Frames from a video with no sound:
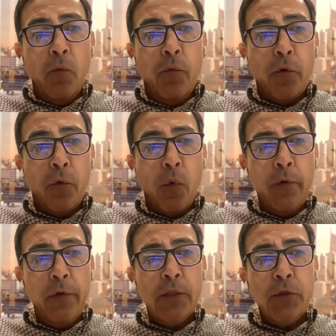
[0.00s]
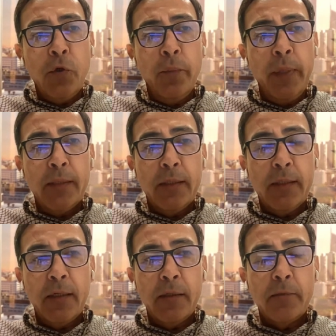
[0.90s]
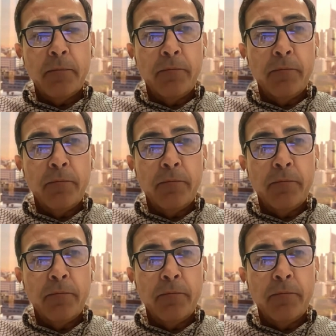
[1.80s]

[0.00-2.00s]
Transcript: for one of these two businesses,